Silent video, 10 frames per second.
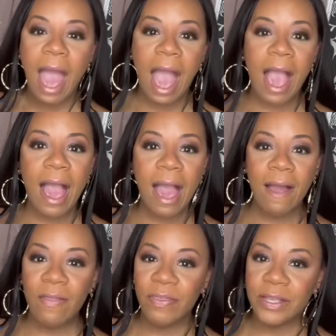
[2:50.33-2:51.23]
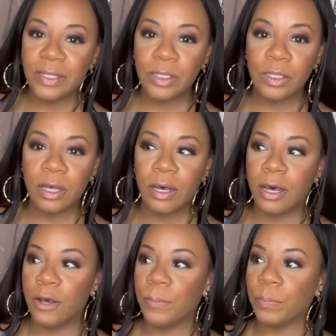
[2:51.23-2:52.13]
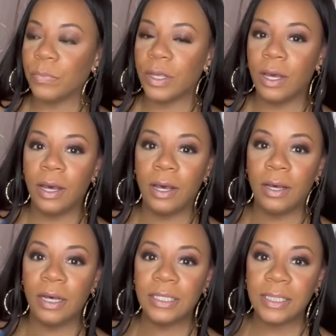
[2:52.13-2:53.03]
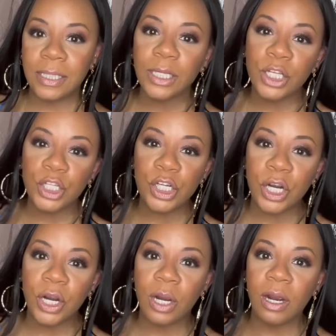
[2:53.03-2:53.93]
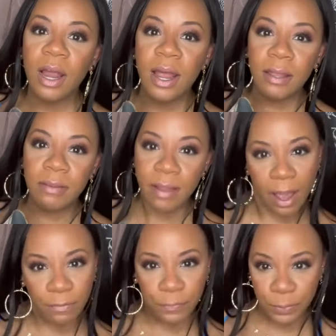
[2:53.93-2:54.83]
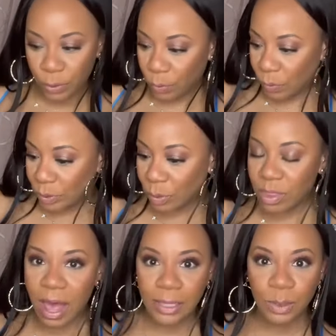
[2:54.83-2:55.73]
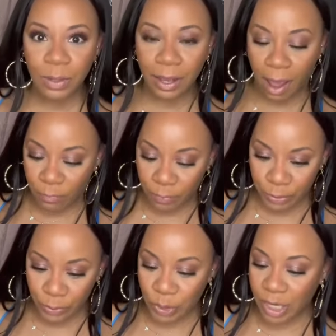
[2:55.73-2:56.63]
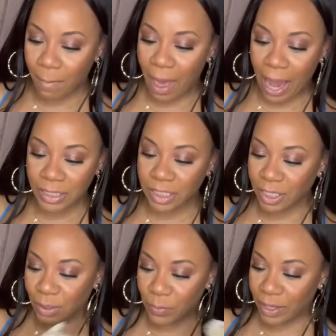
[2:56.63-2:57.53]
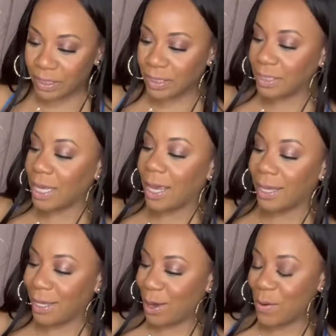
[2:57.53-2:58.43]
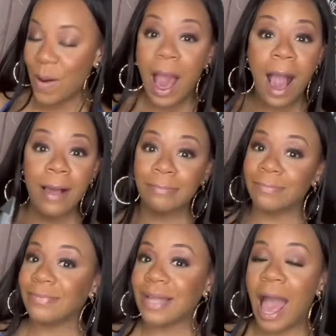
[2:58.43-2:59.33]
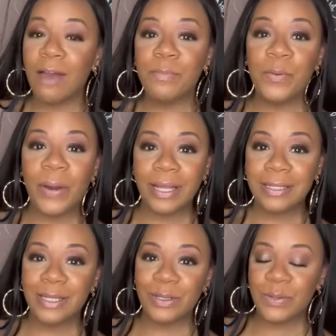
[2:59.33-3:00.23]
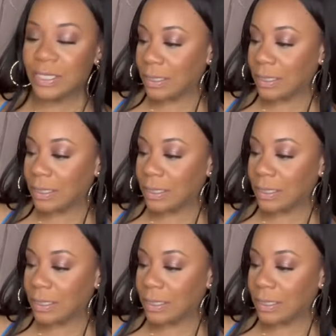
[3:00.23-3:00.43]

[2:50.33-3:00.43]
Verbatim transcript: And this is the um, uh, signature knife mule. So that's what I got from Gucci. I'm actually gonna wear it today, yo. I have been waiting to do this